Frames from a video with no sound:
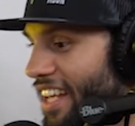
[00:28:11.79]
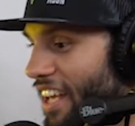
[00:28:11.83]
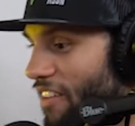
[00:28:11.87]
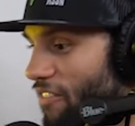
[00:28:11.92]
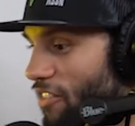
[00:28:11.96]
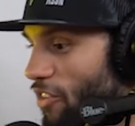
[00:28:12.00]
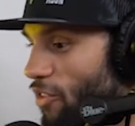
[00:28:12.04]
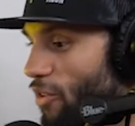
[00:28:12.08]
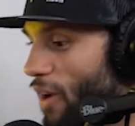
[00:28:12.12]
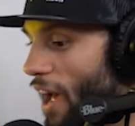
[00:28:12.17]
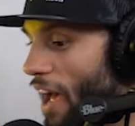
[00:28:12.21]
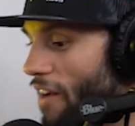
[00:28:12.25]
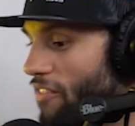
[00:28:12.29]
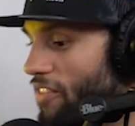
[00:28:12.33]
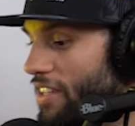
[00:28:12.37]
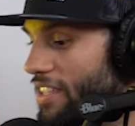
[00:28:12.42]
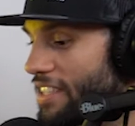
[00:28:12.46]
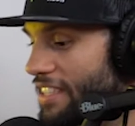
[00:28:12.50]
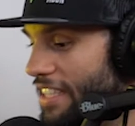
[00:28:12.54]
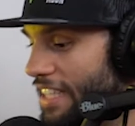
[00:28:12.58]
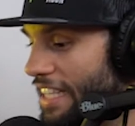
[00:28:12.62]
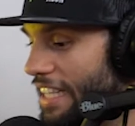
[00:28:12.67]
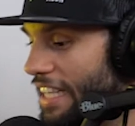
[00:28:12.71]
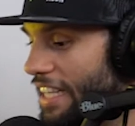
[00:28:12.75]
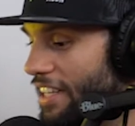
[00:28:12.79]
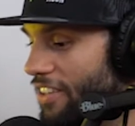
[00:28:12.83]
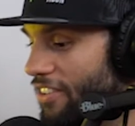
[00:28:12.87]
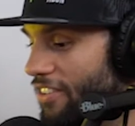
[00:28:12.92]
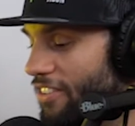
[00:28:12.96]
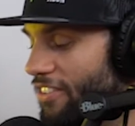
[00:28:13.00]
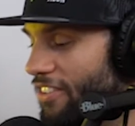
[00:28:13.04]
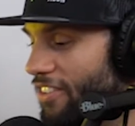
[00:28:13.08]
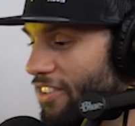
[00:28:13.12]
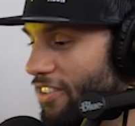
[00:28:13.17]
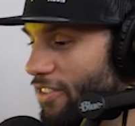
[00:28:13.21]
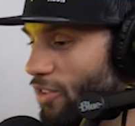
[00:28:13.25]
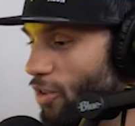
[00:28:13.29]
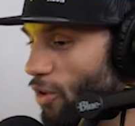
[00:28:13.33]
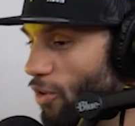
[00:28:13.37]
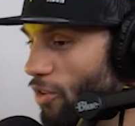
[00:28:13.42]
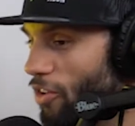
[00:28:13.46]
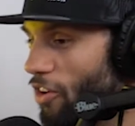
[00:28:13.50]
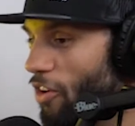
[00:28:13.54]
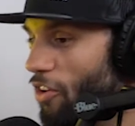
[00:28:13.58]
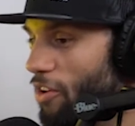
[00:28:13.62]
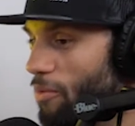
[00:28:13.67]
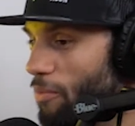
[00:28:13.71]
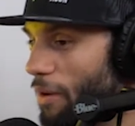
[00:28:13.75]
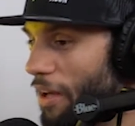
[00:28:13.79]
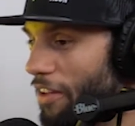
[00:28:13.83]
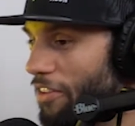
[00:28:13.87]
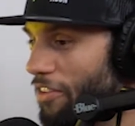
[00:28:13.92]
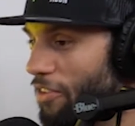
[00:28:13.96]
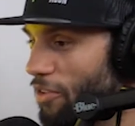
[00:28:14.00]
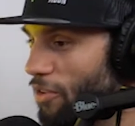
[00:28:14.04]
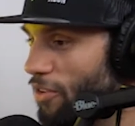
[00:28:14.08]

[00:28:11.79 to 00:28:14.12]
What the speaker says: if you haven't seen or known about